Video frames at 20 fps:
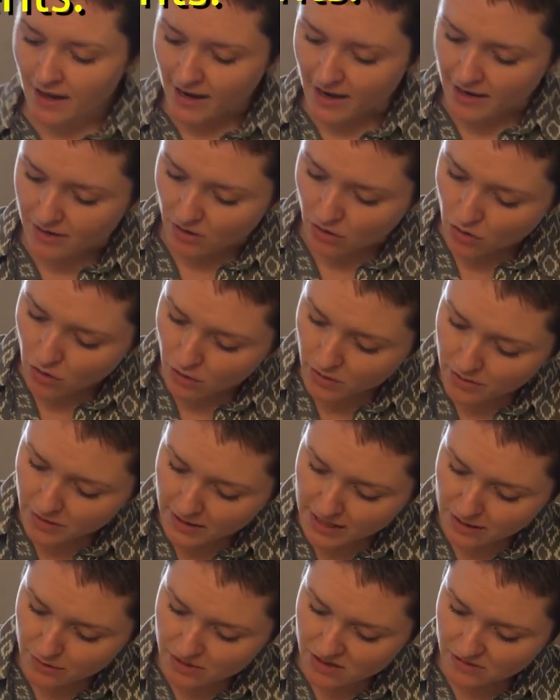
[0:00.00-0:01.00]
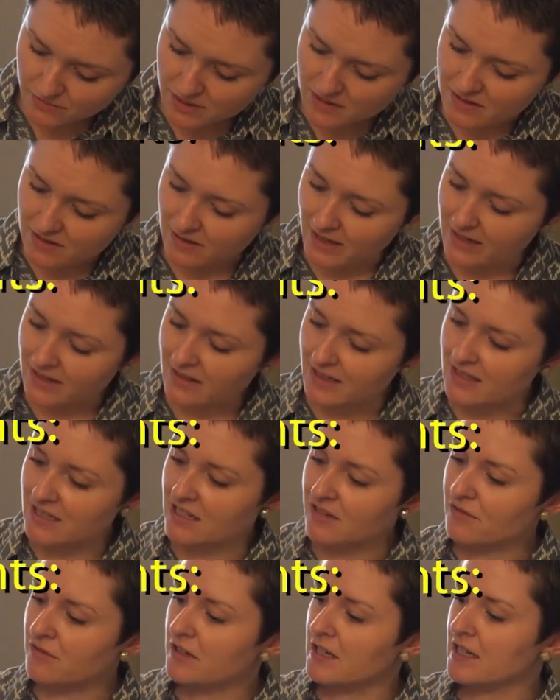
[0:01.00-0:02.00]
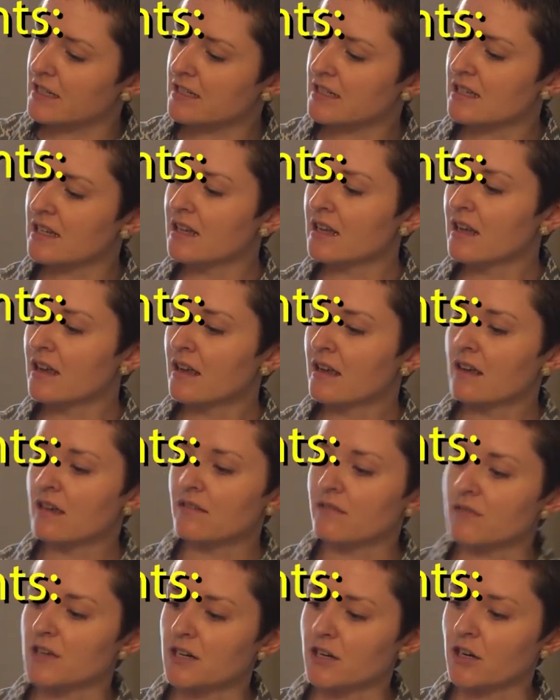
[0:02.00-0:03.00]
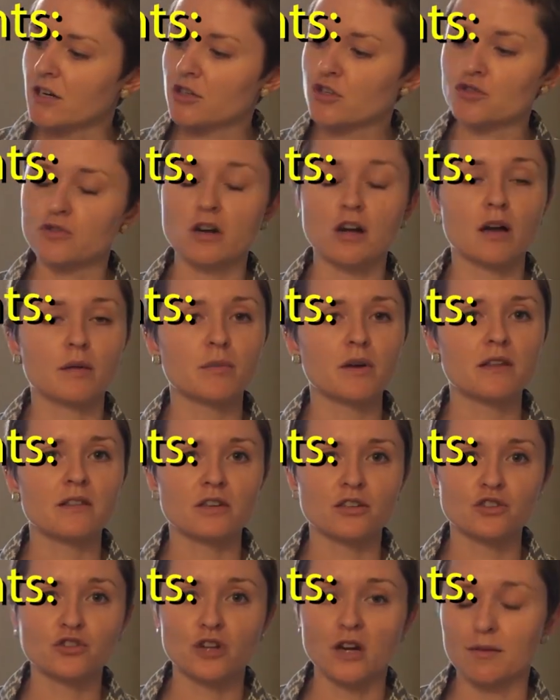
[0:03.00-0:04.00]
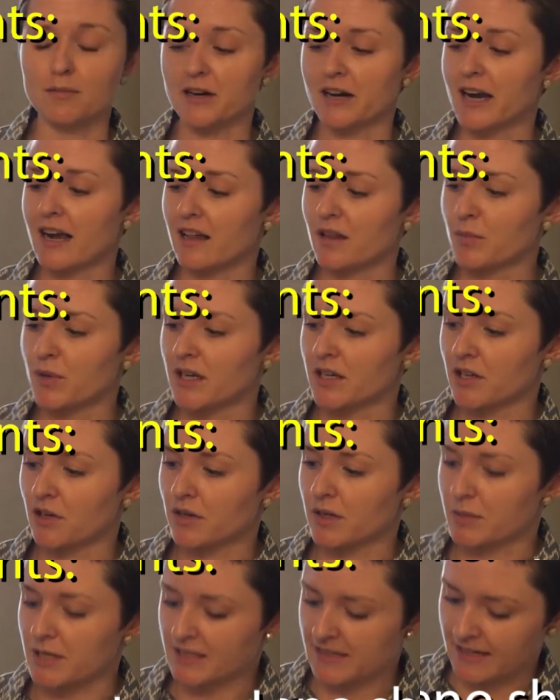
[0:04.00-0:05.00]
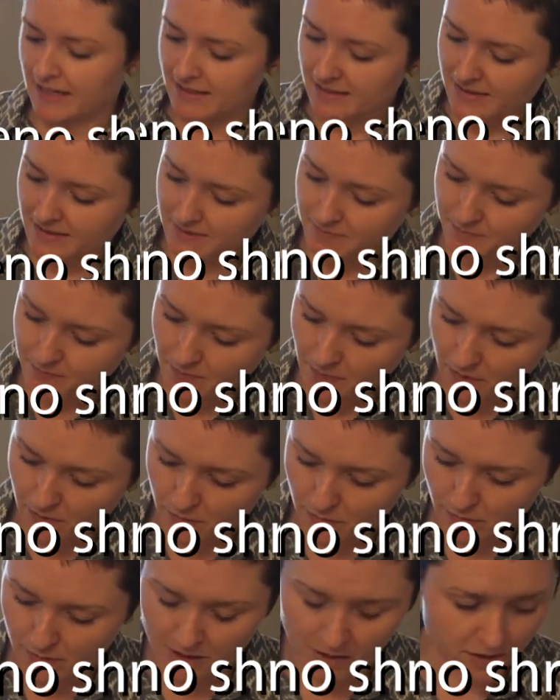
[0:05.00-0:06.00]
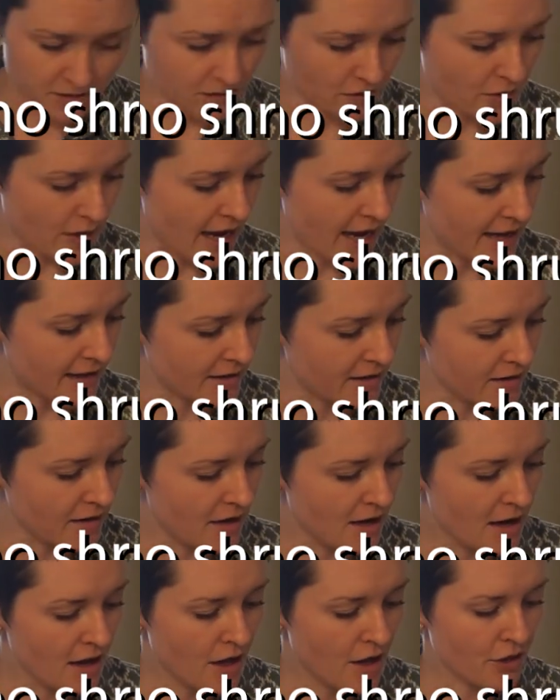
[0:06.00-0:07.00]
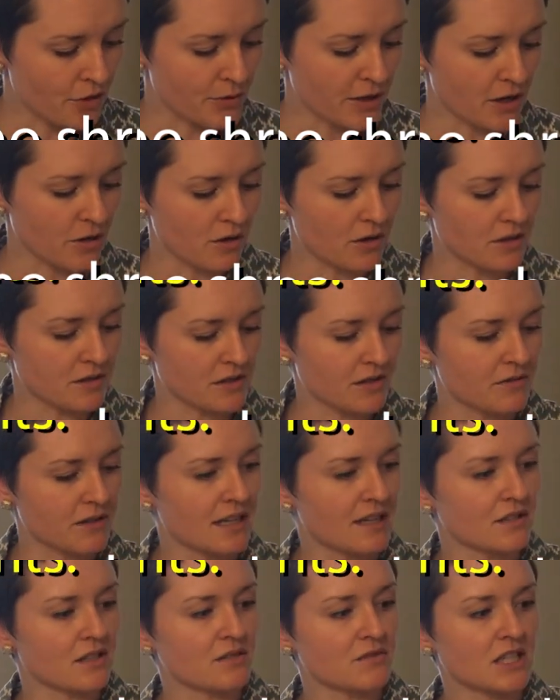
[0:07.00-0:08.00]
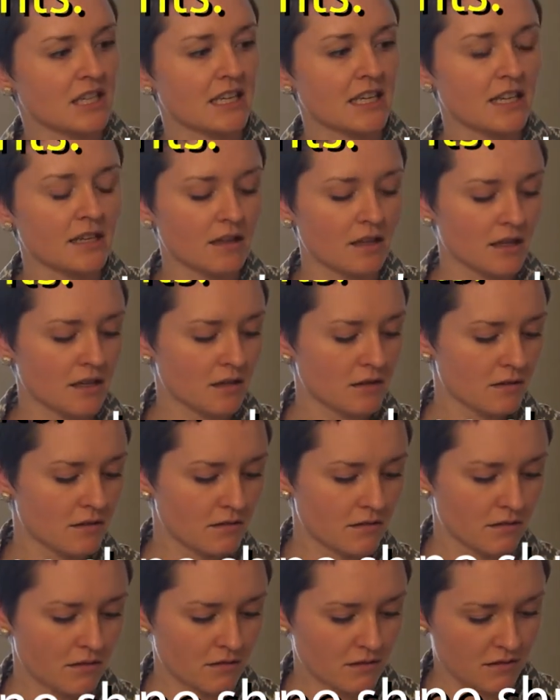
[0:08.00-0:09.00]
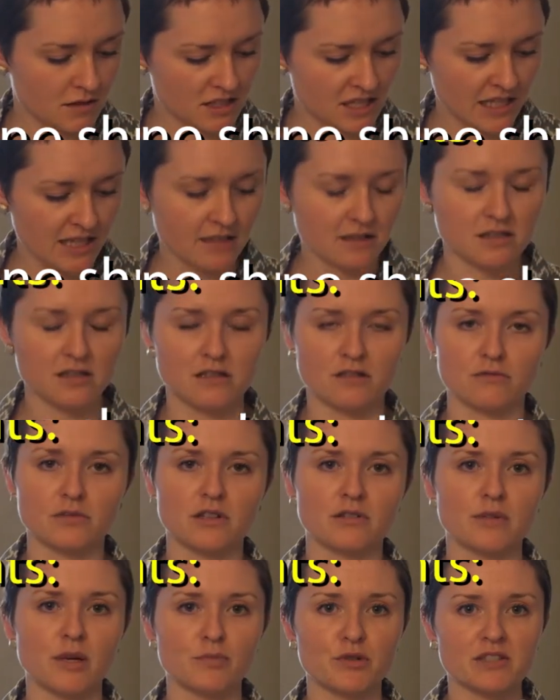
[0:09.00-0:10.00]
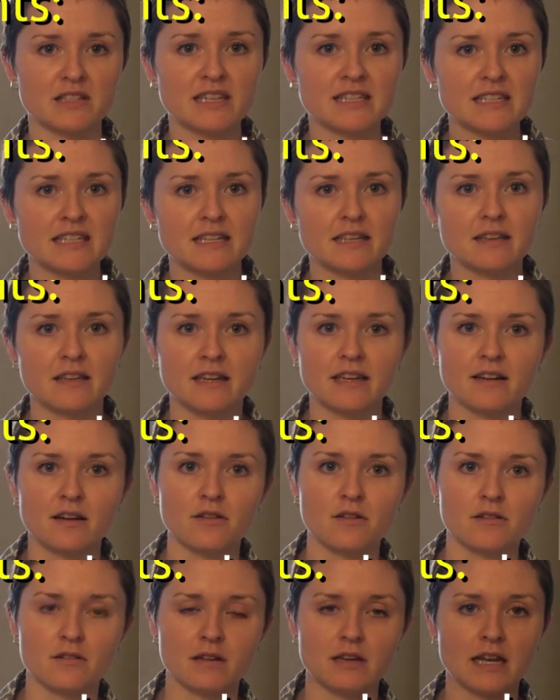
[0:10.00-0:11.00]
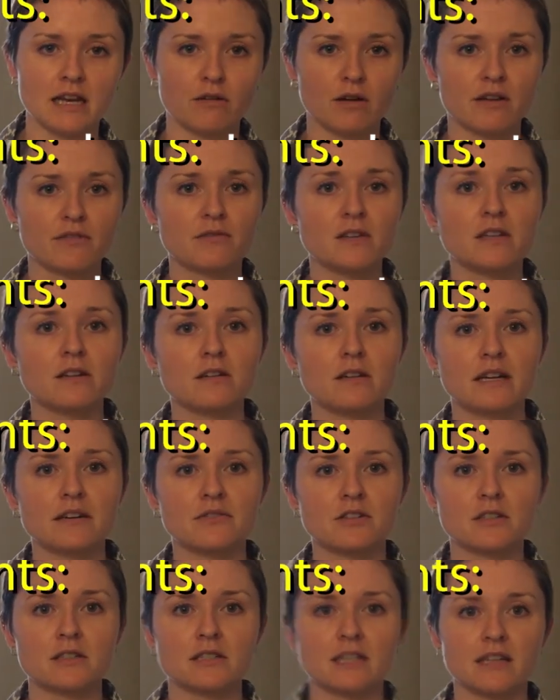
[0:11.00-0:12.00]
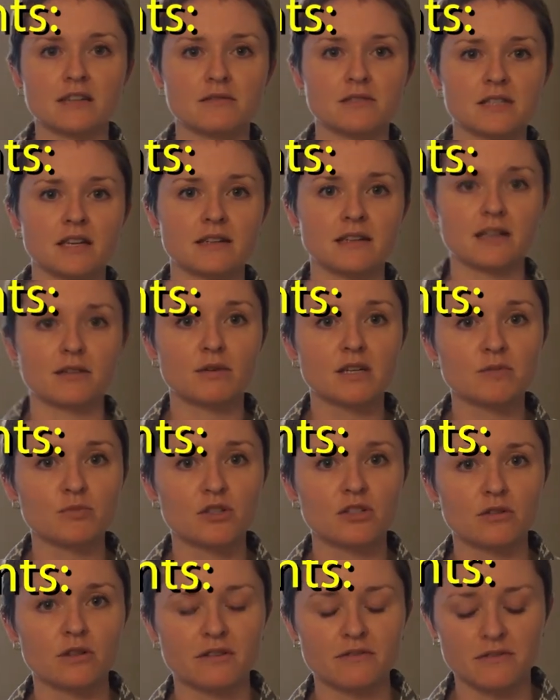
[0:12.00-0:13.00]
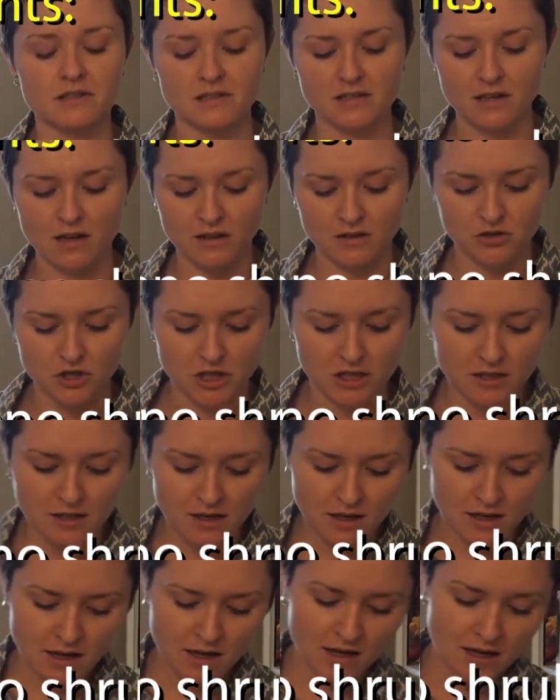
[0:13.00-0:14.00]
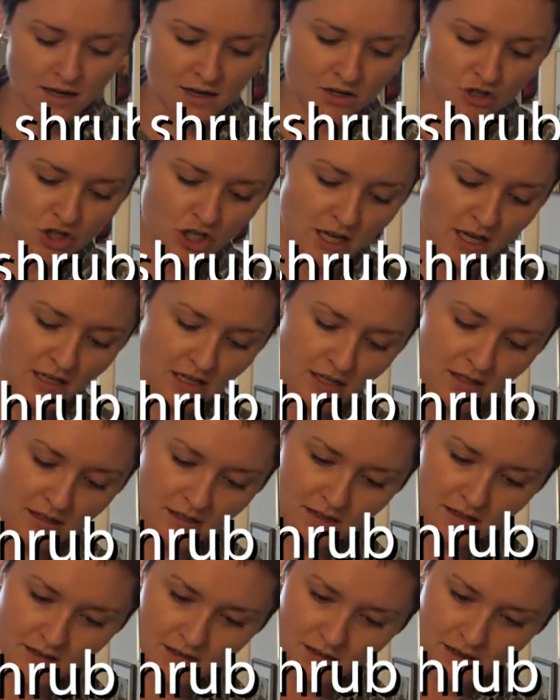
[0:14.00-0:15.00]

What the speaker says: and 1/4 ounce of a slightly different vinegar shrub, the strawberry jalapeño hibiscus. We also added 3/4 of an ounce of tequila. The tequila doesn't really represent anything other than how I feel after a day of studying respiratory physiology. Shaken